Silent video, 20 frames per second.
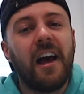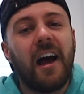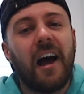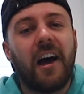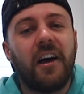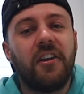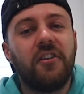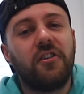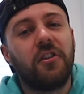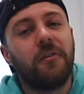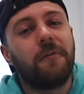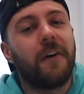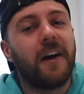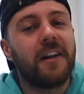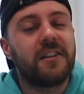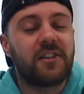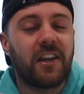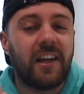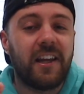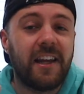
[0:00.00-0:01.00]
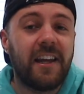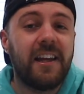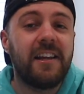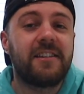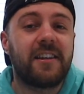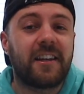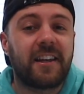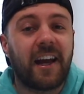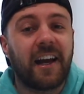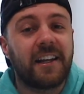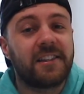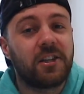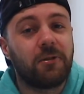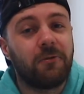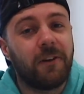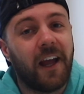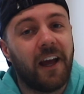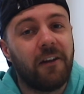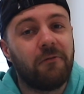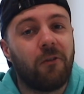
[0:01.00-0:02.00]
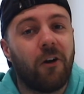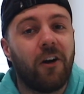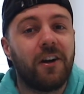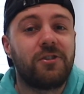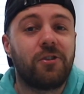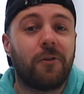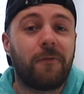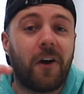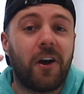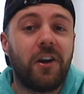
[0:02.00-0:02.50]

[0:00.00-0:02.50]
And the fact that it is a category N write-off,